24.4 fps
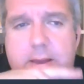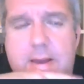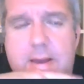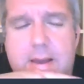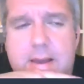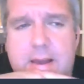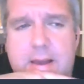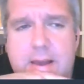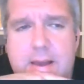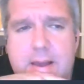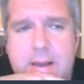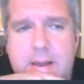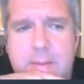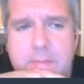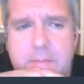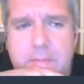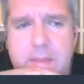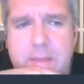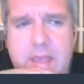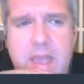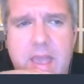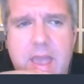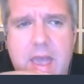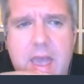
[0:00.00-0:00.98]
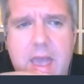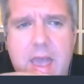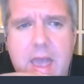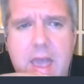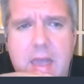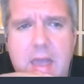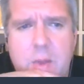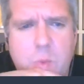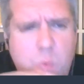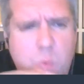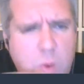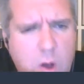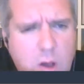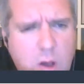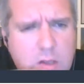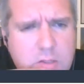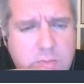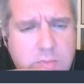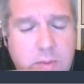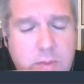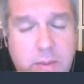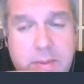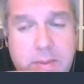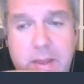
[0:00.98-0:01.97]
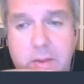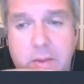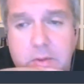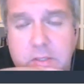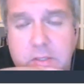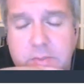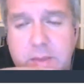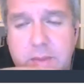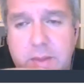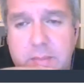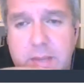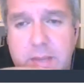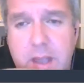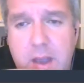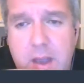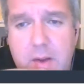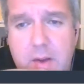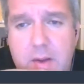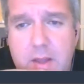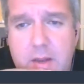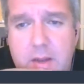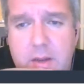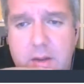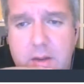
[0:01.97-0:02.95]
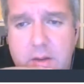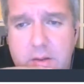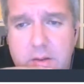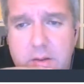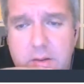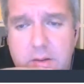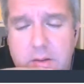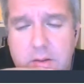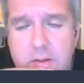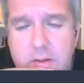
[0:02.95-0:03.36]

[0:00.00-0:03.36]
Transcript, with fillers: Um, yeah, it was. My mate was meant to be going.